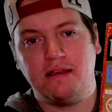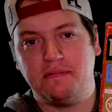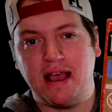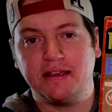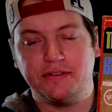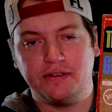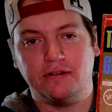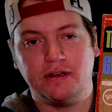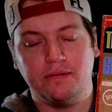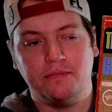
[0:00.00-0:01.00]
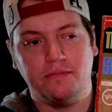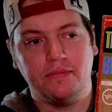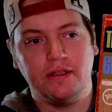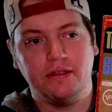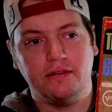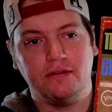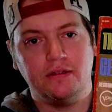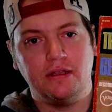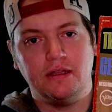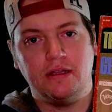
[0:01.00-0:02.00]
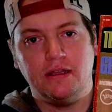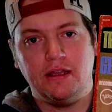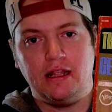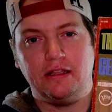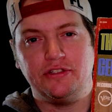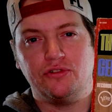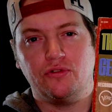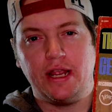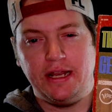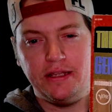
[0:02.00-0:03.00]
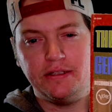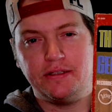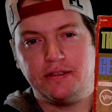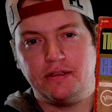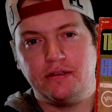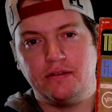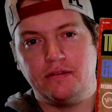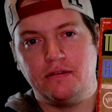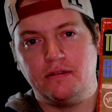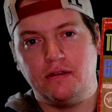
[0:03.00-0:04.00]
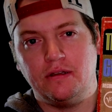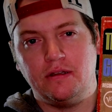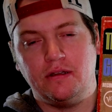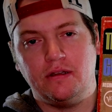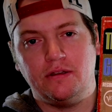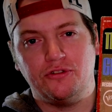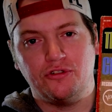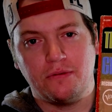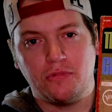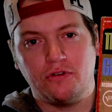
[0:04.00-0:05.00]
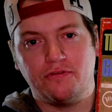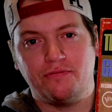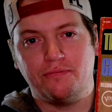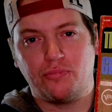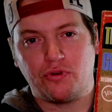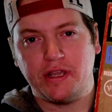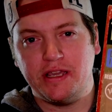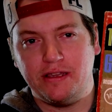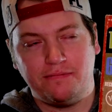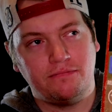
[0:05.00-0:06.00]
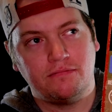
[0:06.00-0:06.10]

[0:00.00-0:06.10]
I consider him the at least greatest drummer pre